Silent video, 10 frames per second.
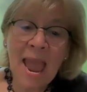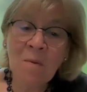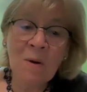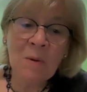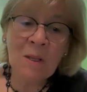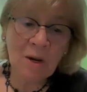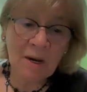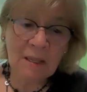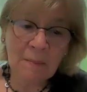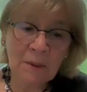and when we
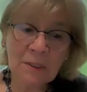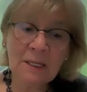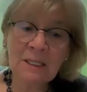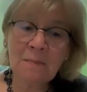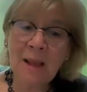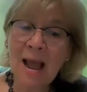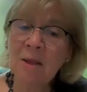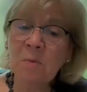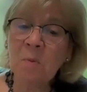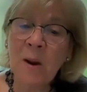look in the person's
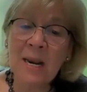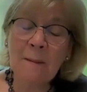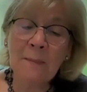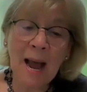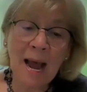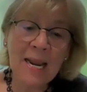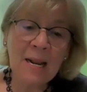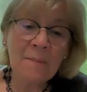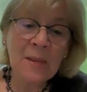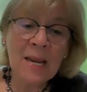mouth, when the
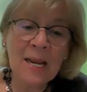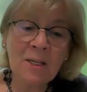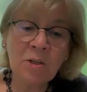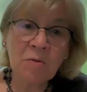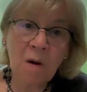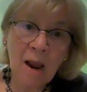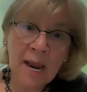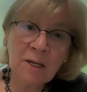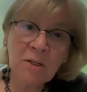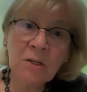body is
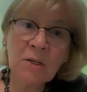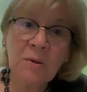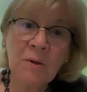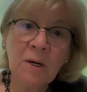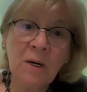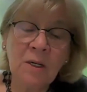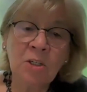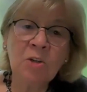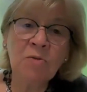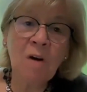trying to
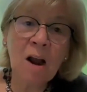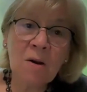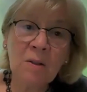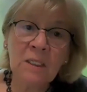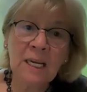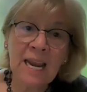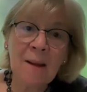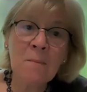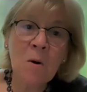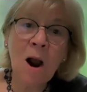struggle to
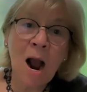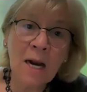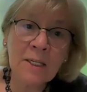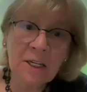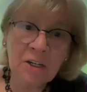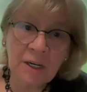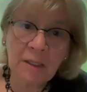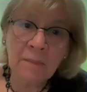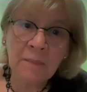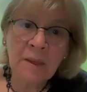get more
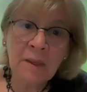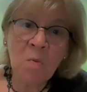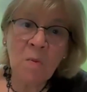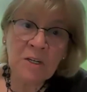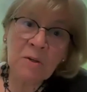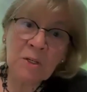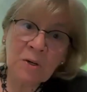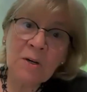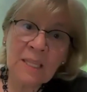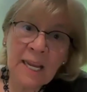oxygen, we do
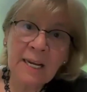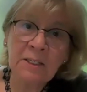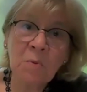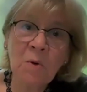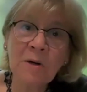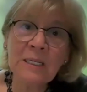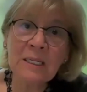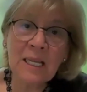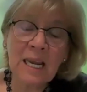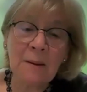certain things and we're
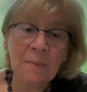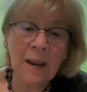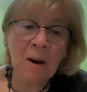asleep.